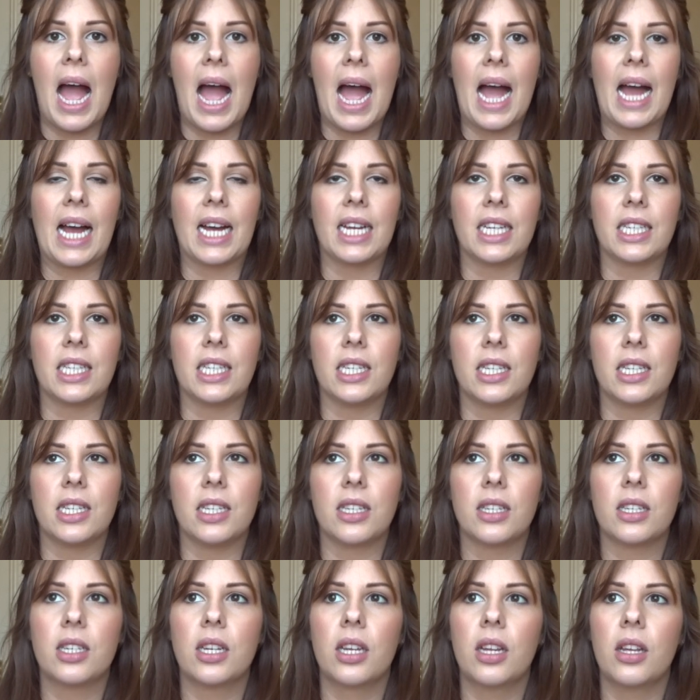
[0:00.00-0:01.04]

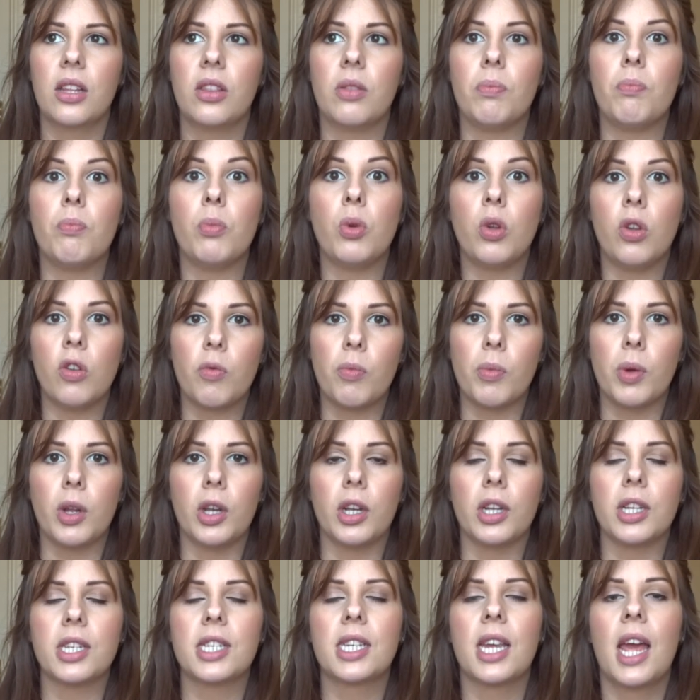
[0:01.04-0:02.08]
and
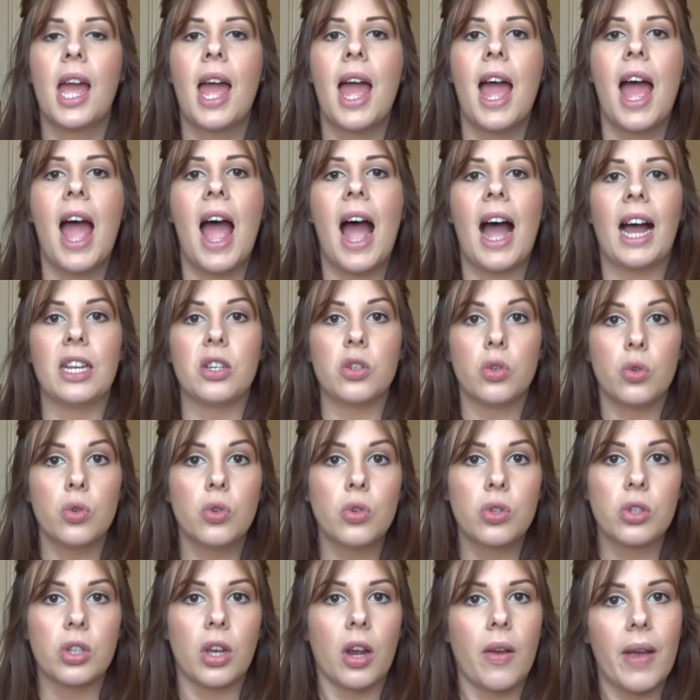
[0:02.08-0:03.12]
movement and
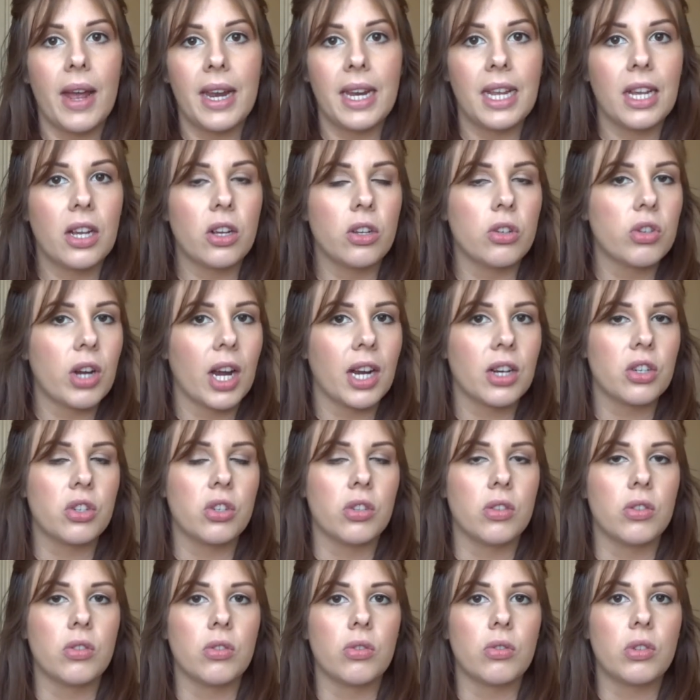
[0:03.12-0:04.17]
also any
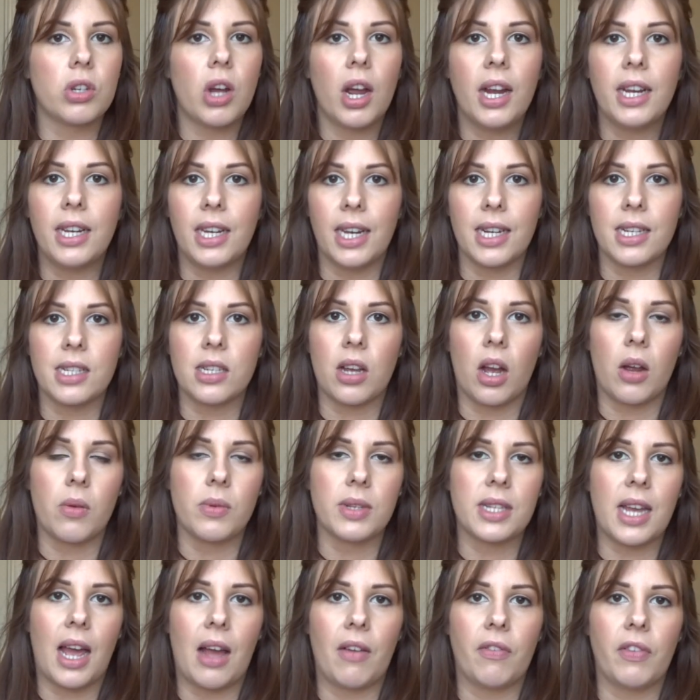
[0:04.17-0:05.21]
contractions or tightenings that I
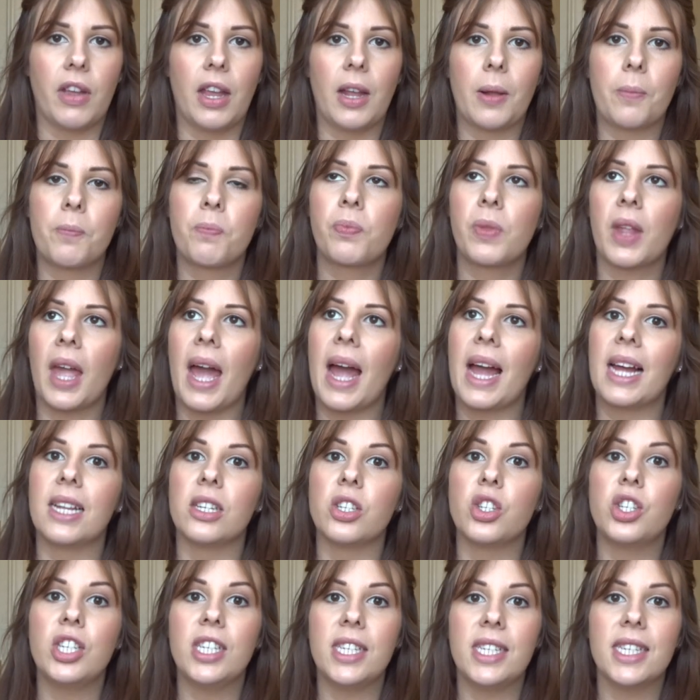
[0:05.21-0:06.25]
was having
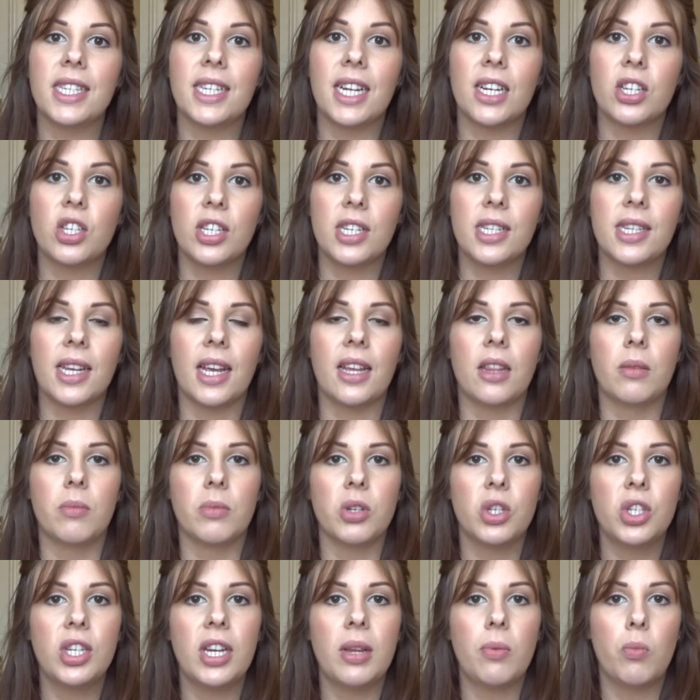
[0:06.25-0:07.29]
and she did actually say the
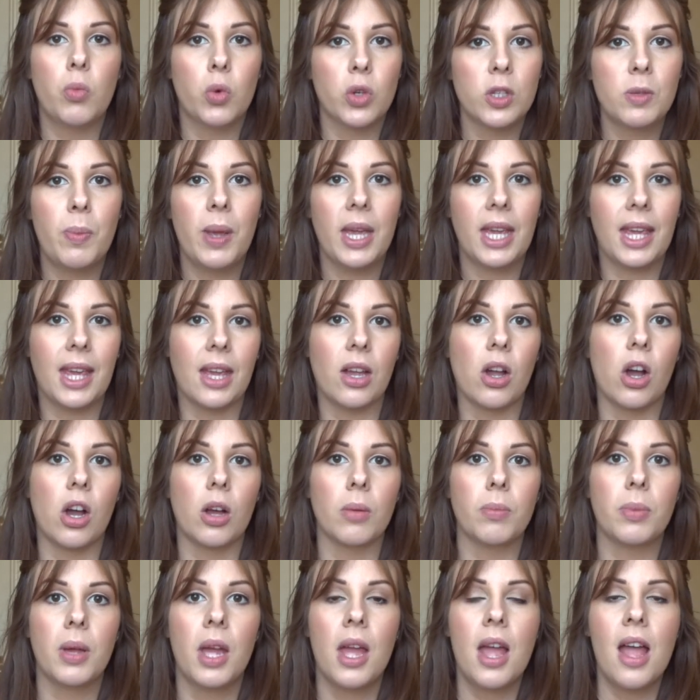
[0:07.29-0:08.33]
machine was picking
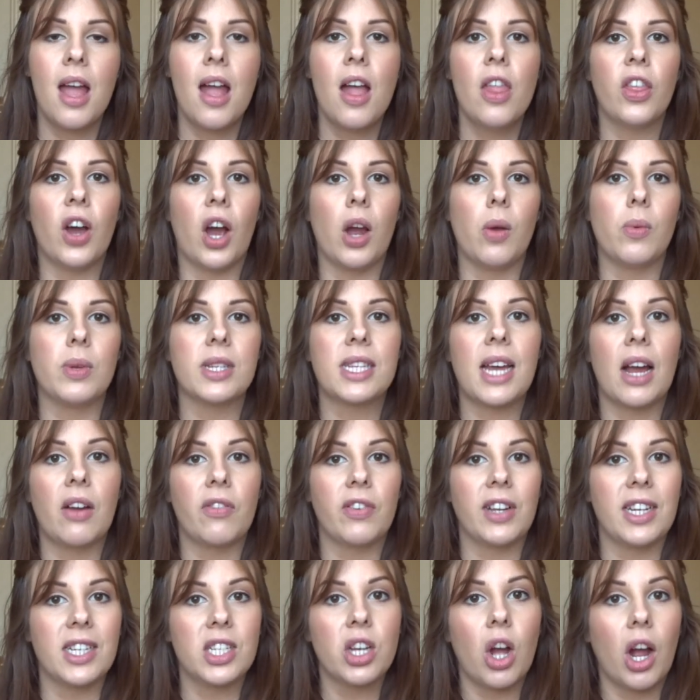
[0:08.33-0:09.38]
up that I was
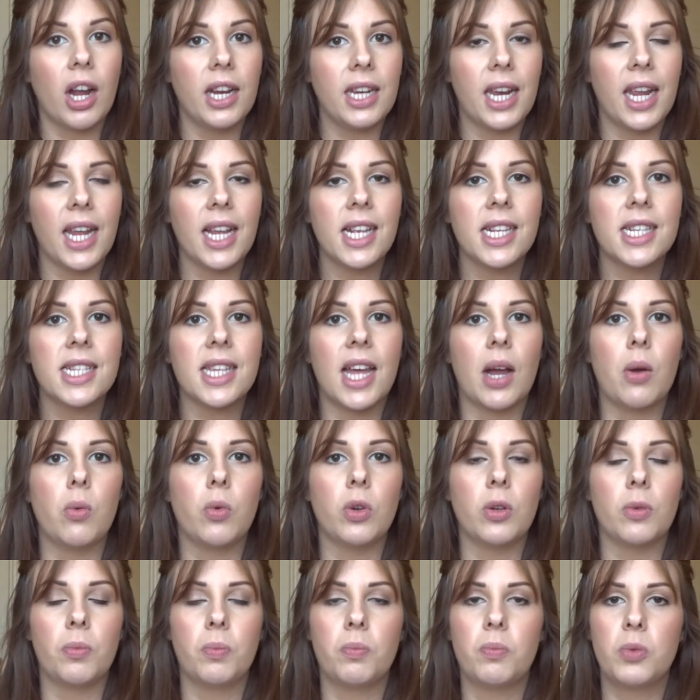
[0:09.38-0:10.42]
having tightenings that
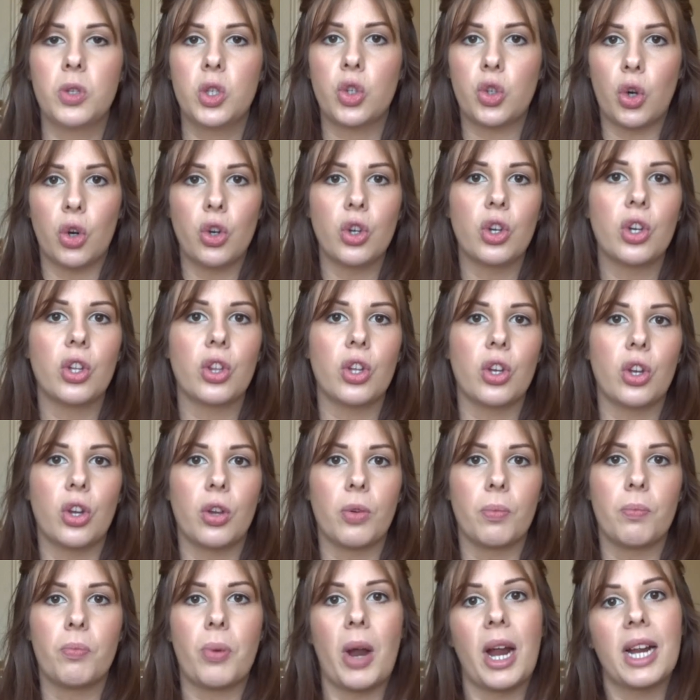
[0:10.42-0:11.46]
were stronger
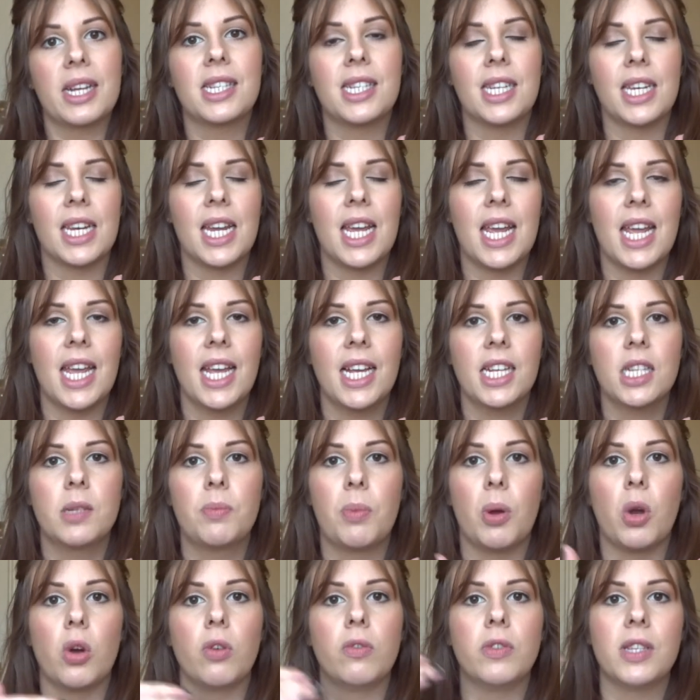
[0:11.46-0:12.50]
than Braxton Hicks
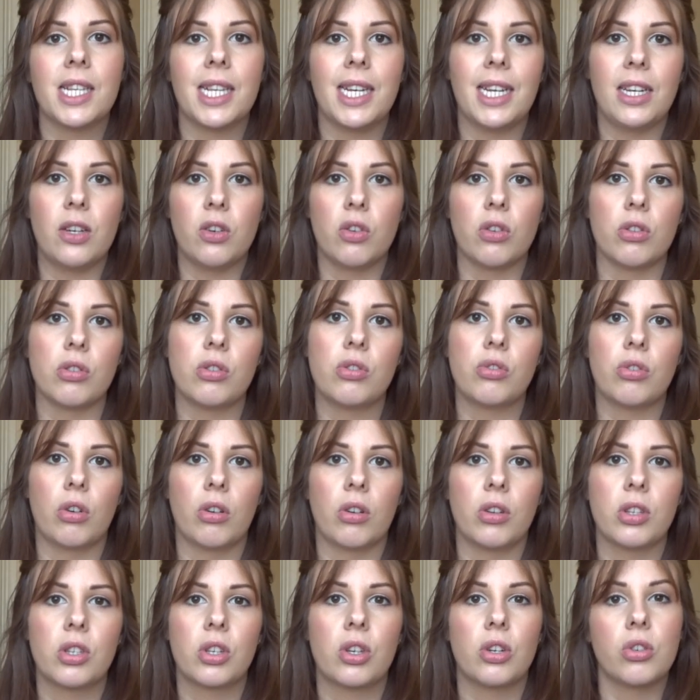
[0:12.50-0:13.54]
but obviously not as
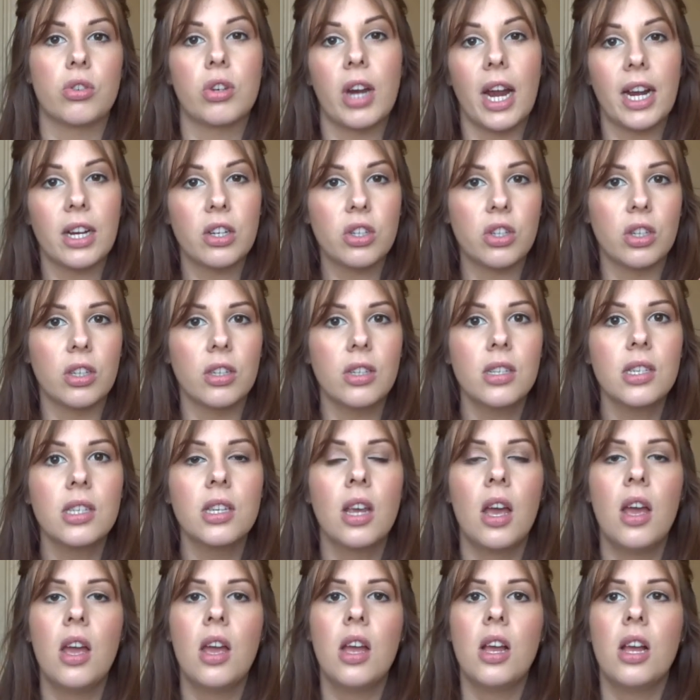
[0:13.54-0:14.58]
strong as contractions
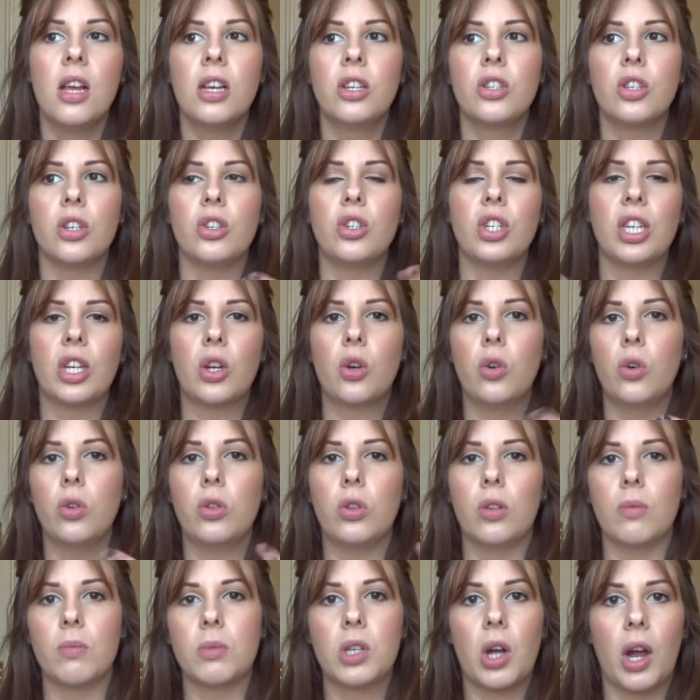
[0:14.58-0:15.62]
so she
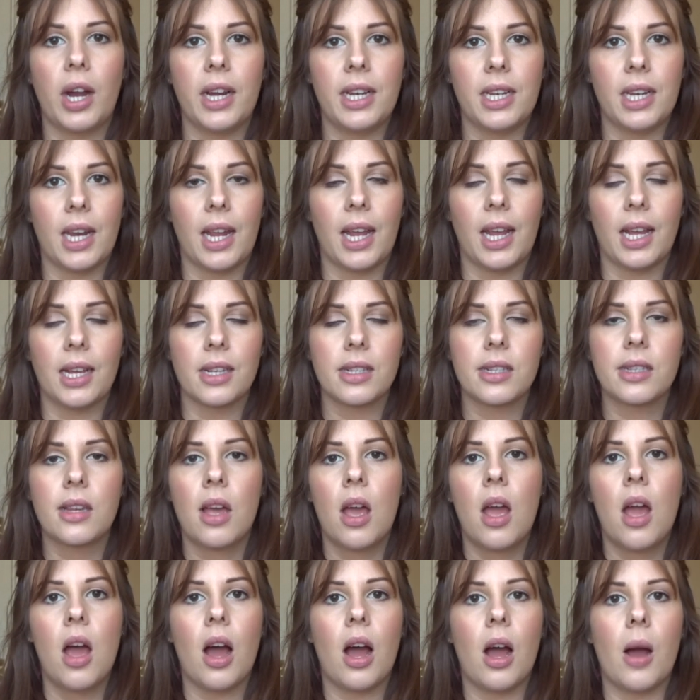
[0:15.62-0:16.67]
called them tightenings
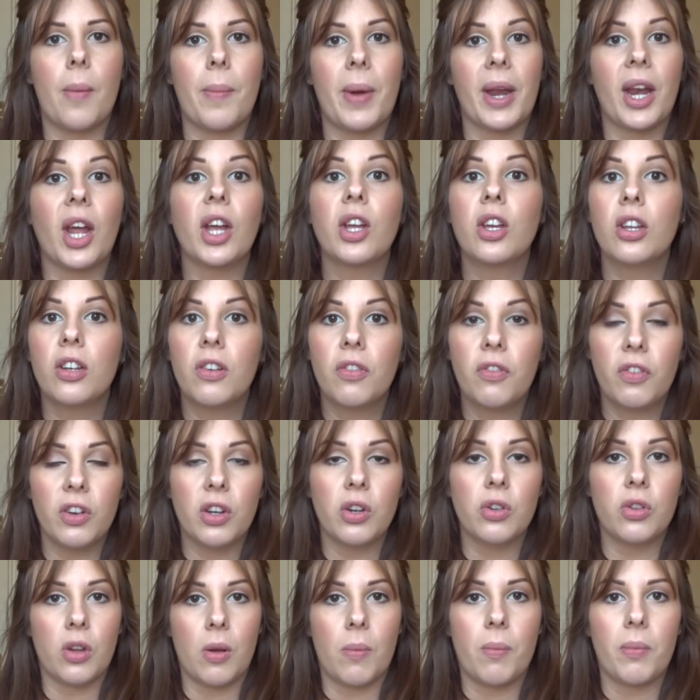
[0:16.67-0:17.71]
um, and I could
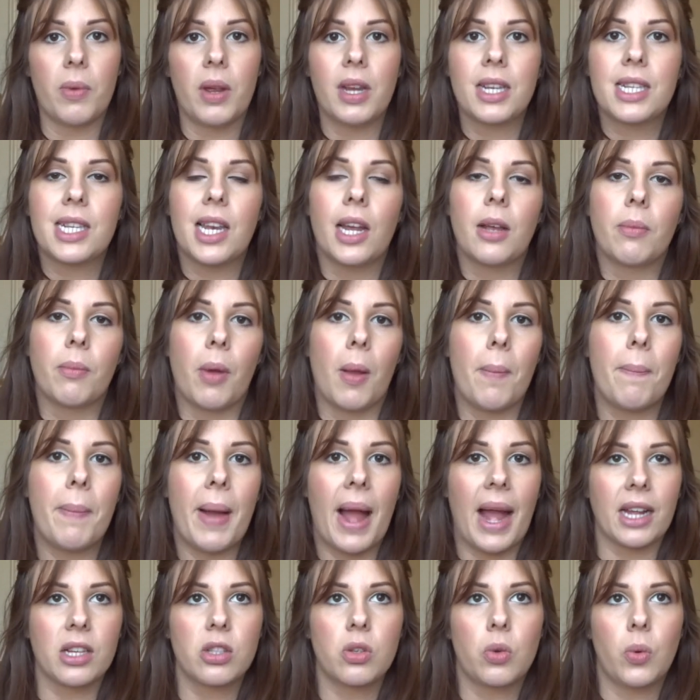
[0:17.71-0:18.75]
feel them it's like my
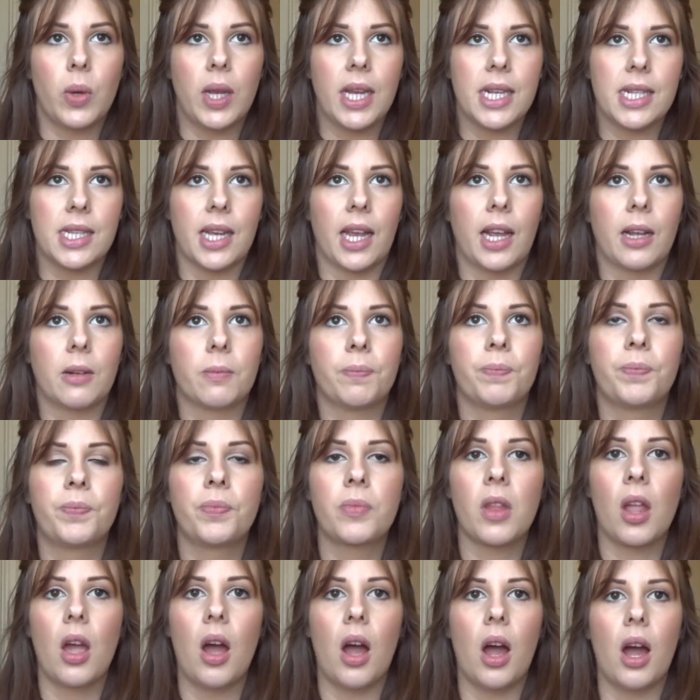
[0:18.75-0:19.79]
back squeezing
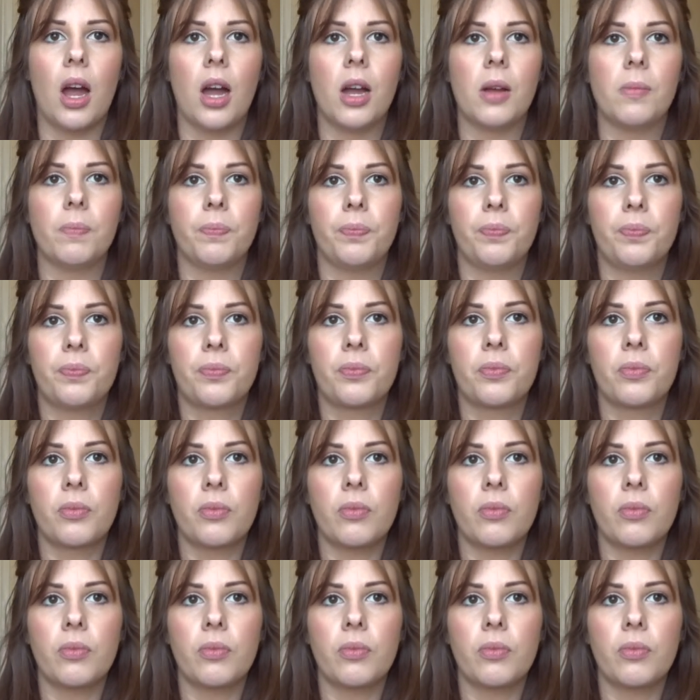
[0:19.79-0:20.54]
um,